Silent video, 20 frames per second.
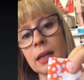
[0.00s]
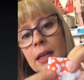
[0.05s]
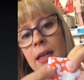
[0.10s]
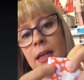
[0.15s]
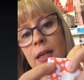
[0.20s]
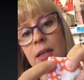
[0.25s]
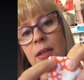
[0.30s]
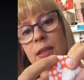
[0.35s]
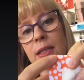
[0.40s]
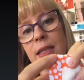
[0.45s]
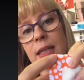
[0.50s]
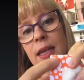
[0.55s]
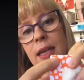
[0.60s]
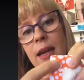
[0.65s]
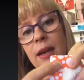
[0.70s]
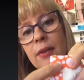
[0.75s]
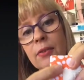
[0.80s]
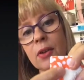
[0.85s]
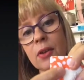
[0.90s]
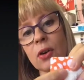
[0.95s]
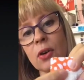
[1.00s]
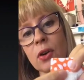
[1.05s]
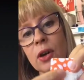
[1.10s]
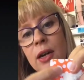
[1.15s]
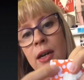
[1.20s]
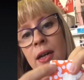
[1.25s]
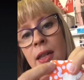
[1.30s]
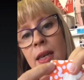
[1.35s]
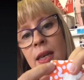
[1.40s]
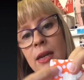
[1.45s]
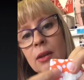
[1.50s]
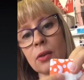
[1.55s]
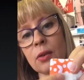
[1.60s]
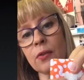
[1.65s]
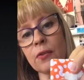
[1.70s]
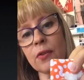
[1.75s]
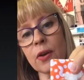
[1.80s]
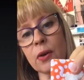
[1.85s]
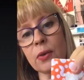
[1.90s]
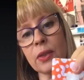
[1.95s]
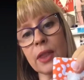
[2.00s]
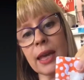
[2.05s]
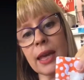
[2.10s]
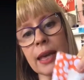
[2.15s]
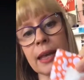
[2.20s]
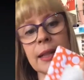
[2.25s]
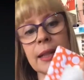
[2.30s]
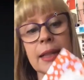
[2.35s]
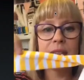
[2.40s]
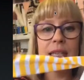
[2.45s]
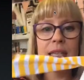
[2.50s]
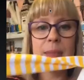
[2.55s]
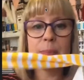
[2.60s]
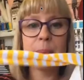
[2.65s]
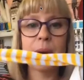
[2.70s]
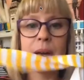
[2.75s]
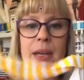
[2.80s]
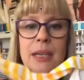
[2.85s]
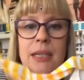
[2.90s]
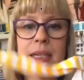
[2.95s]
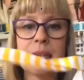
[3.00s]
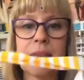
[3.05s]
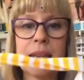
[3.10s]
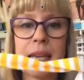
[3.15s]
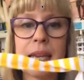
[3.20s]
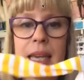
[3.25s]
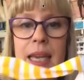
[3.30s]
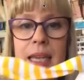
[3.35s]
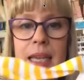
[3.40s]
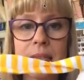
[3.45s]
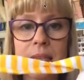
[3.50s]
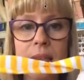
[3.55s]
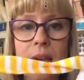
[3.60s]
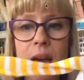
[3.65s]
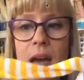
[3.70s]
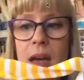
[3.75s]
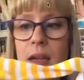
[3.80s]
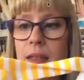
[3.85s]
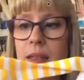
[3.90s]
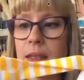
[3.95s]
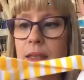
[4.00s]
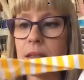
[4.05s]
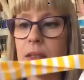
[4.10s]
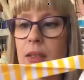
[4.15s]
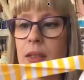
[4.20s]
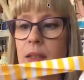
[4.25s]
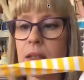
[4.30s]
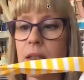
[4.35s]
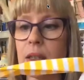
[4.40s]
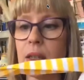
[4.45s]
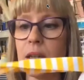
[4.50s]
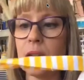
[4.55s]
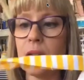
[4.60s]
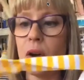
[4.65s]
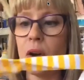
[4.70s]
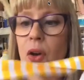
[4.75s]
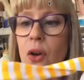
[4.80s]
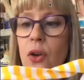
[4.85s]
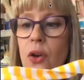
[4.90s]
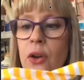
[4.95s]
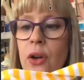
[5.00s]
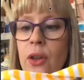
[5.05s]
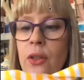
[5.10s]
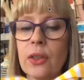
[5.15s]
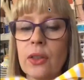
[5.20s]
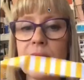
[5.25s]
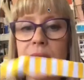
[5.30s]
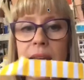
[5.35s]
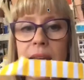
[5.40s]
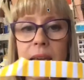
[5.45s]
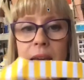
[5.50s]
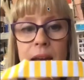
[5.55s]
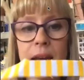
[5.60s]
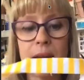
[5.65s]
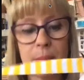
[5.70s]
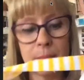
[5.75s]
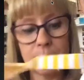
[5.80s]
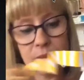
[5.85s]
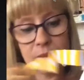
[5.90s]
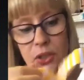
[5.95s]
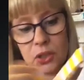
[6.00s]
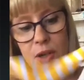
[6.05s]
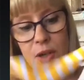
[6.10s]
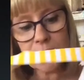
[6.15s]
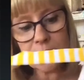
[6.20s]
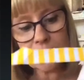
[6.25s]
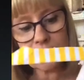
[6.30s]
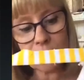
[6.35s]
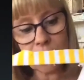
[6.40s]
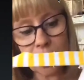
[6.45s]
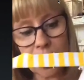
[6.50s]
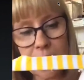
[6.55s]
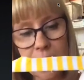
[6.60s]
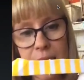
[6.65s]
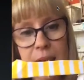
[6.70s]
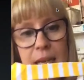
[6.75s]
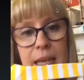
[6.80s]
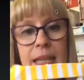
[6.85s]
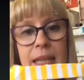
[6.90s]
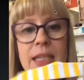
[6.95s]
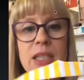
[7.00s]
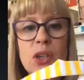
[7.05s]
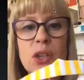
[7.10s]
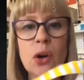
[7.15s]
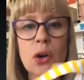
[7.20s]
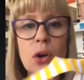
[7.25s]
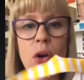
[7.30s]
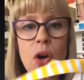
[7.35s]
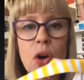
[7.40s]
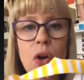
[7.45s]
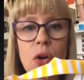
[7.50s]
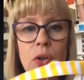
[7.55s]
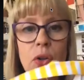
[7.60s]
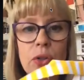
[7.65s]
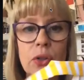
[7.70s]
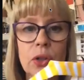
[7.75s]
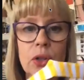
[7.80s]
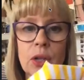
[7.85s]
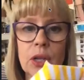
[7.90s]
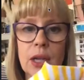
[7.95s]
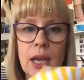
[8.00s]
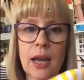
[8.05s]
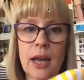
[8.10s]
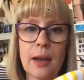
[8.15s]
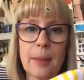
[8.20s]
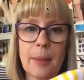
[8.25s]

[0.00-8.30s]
can you see I've got another little fold there. This binding is cut on the straight of grain. It's not on the